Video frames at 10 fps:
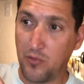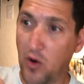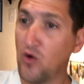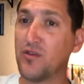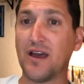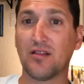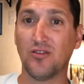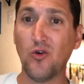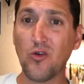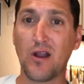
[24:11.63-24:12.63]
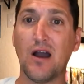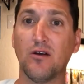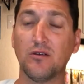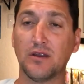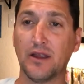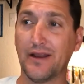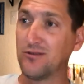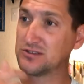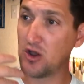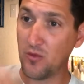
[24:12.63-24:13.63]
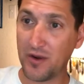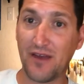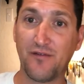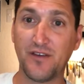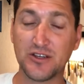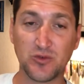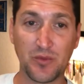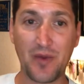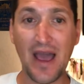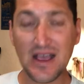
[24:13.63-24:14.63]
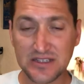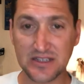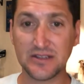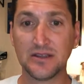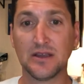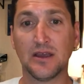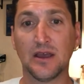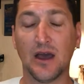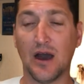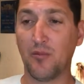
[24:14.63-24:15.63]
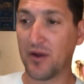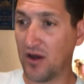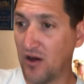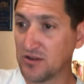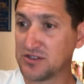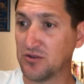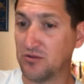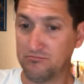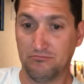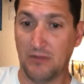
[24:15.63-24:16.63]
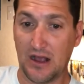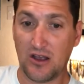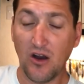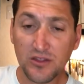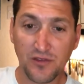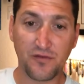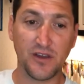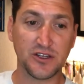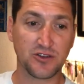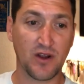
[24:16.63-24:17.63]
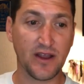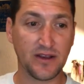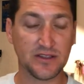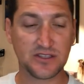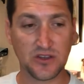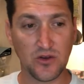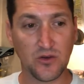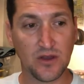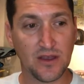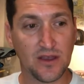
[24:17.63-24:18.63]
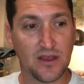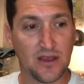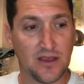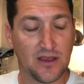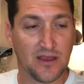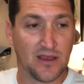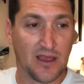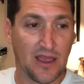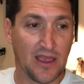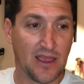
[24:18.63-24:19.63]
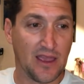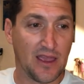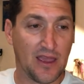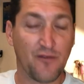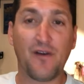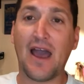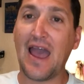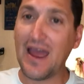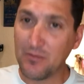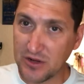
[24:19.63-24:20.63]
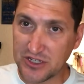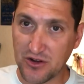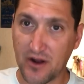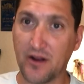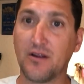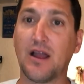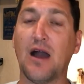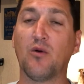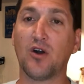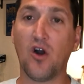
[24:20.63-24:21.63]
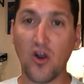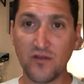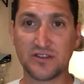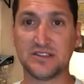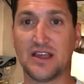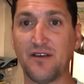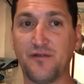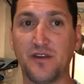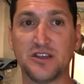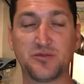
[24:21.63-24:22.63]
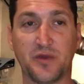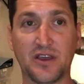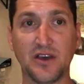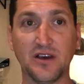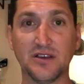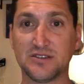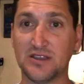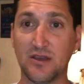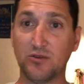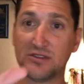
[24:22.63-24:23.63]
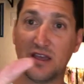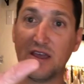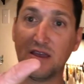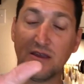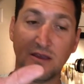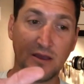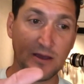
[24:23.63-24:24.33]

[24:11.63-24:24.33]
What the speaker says: pull that lure out, and I was hoping that fish would pass it. But I caught the fish, right? And so if I had my stringer, I would have harvested that fish, because it was a